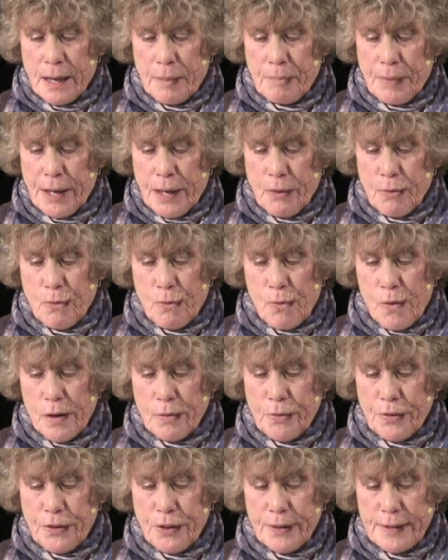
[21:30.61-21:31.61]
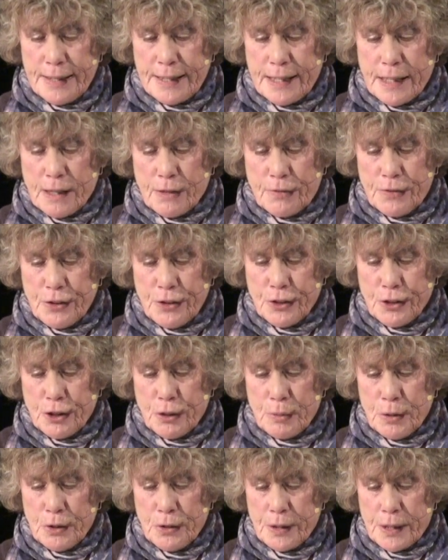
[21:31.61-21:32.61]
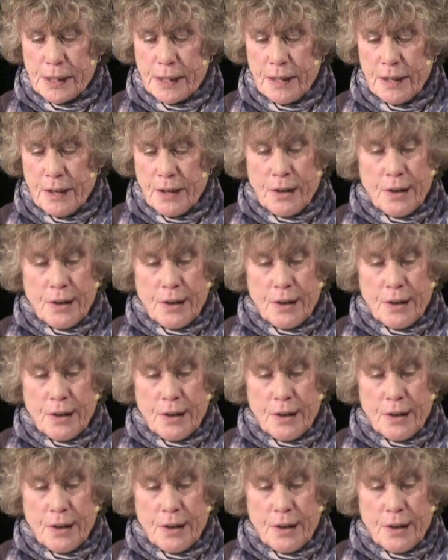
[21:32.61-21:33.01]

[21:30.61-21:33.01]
Be one with yourself and your community.